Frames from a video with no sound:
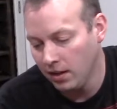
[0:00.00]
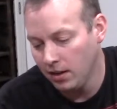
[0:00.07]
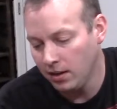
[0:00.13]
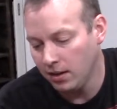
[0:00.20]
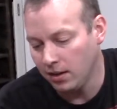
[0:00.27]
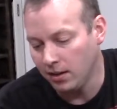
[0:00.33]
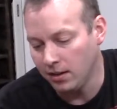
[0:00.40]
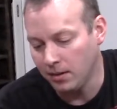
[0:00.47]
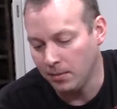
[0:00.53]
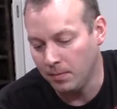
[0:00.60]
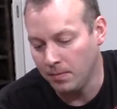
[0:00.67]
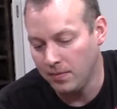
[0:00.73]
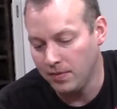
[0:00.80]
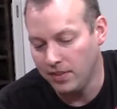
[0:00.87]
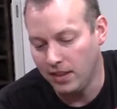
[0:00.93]

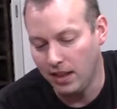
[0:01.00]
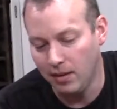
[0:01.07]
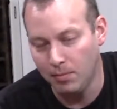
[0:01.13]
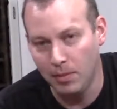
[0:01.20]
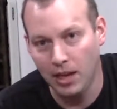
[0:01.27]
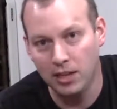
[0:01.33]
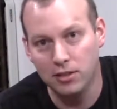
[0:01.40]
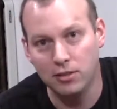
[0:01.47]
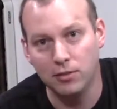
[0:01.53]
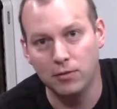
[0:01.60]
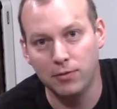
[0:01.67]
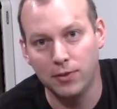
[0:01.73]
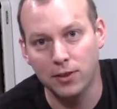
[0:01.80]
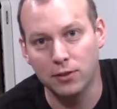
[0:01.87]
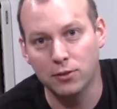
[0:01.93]
that makes you
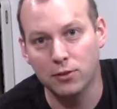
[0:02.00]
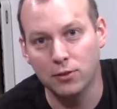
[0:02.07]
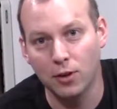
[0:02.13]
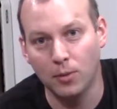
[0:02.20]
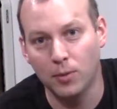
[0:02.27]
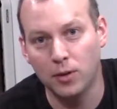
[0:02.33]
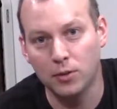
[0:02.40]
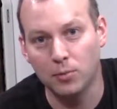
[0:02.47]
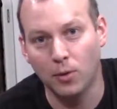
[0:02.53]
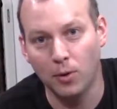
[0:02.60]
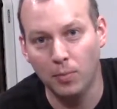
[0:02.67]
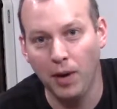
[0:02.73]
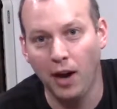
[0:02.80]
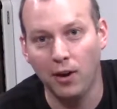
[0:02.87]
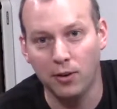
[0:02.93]
feel so much more
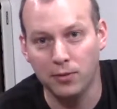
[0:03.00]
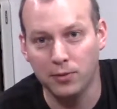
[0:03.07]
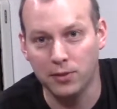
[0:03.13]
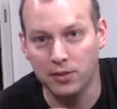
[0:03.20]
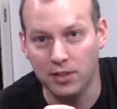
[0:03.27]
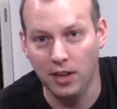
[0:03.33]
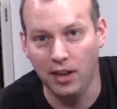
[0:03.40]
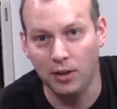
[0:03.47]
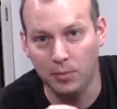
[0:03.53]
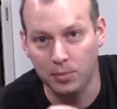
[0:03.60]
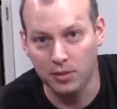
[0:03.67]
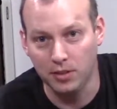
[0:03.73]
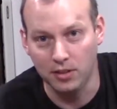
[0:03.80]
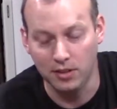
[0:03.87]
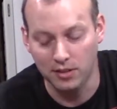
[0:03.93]
powerful to help
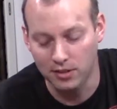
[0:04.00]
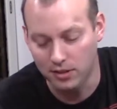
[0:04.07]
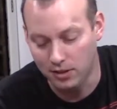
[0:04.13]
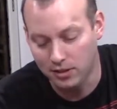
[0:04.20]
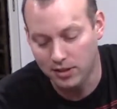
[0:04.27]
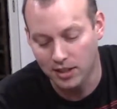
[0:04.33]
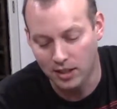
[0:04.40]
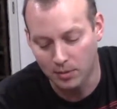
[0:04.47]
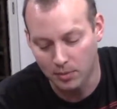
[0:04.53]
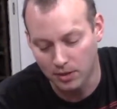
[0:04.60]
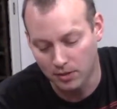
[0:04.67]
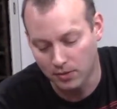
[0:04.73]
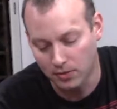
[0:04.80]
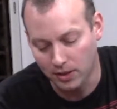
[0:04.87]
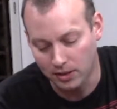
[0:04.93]
your team and
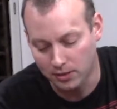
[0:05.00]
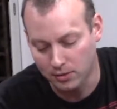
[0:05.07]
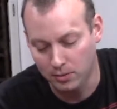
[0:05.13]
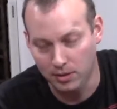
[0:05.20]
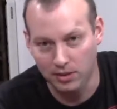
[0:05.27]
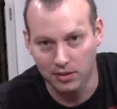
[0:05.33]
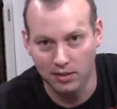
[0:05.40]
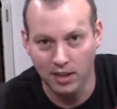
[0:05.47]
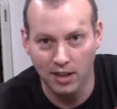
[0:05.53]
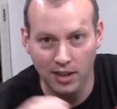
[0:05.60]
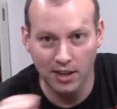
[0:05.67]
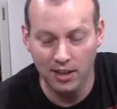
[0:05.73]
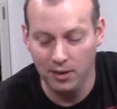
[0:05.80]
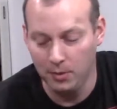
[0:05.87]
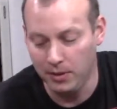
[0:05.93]
your friends when
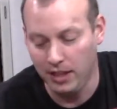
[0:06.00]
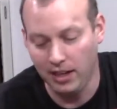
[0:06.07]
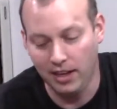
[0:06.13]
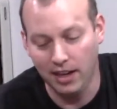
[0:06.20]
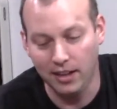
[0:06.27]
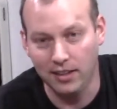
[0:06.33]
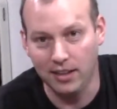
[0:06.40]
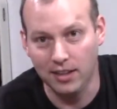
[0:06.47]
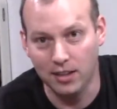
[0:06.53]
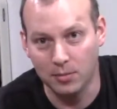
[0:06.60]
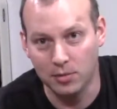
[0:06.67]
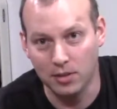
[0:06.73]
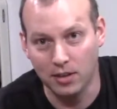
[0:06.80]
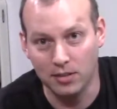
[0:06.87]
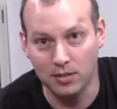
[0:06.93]
that kind of thing
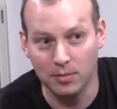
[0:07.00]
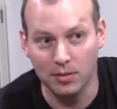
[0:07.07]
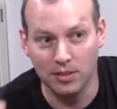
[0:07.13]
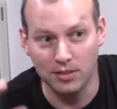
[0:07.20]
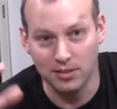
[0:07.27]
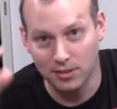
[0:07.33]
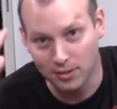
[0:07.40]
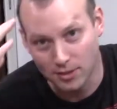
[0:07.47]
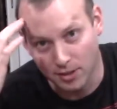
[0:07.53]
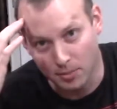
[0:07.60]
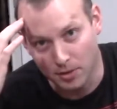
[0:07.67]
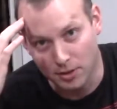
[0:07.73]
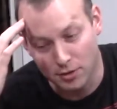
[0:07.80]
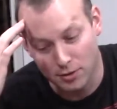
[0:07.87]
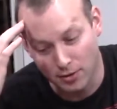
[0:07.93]
comes on. Somebody's just going to
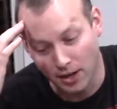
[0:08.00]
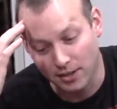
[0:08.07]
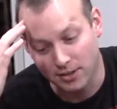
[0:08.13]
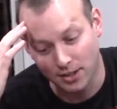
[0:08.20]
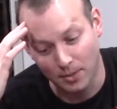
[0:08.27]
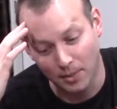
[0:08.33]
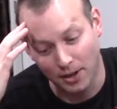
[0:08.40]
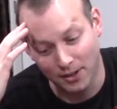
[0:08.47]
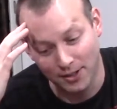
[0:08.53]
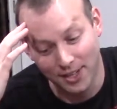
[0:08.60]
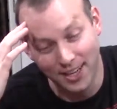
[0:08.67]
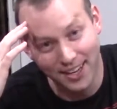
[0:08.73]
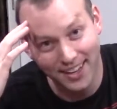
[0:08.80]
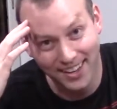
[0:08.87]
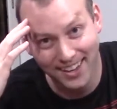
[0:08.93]
be stressing about
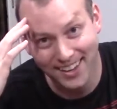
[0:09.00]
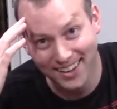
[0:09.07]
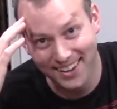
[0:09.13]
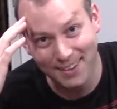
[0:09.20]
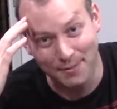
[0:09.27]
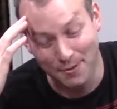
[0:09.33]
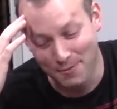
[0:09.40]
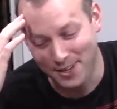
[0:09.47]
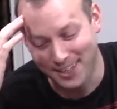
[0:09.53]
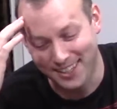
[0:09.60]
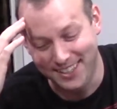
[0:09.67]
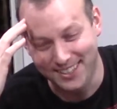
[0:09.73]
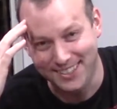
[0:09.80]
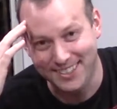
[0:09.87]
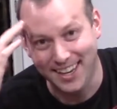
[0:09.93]
if they're going
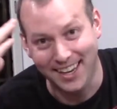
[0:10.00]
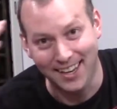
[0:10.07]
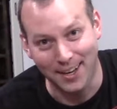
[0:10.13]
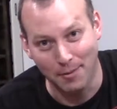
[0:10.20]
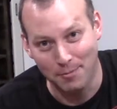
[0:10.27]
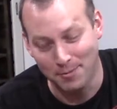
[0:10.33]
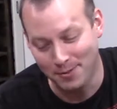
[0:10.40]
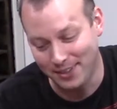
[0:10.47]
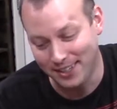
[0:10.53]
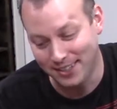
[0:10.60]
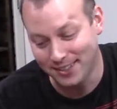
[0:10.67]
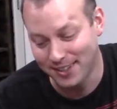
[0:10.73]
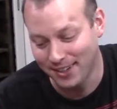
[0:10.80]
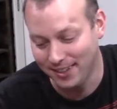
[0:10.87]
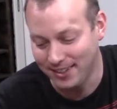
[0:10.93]
to stay up when their
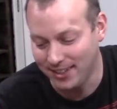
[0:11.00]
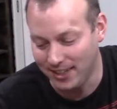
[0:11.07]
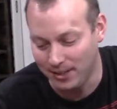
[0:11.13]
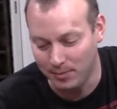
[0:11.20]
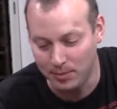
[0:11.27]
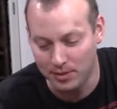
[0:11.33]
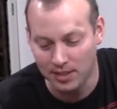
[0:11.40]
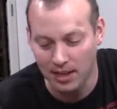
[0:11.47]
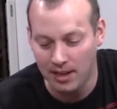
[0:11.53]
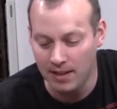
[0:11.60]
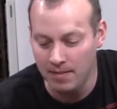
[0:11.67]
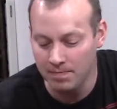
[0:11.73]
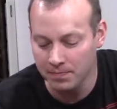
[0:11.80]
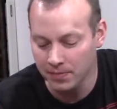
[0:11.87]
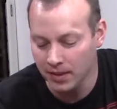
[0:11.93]
turn comes,
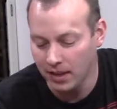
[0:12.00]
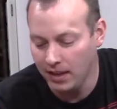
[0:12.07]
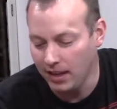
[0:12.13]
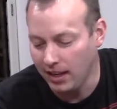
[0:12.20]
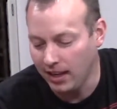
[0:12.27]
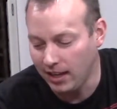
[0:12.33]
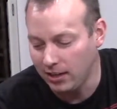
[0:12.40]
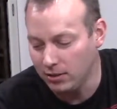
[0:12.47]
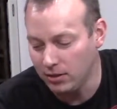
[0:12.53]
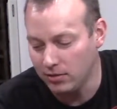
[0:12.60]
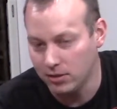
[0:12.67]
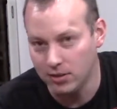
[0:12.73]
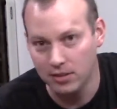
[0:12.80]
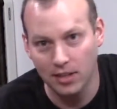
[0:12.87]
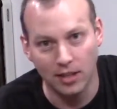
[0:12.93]
and you even
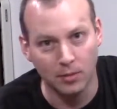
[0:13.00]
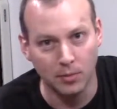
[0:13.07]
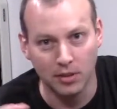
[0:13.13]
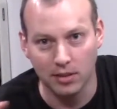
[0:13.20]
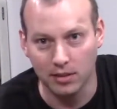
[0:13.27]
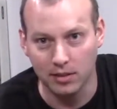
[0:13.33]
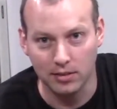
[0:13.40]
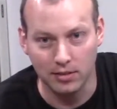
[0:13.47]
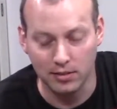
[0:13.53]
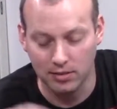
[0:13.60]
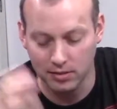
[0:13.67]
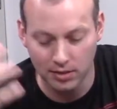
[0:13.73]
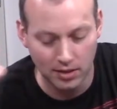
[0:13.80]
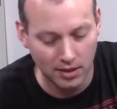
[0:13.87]
just hit them with a little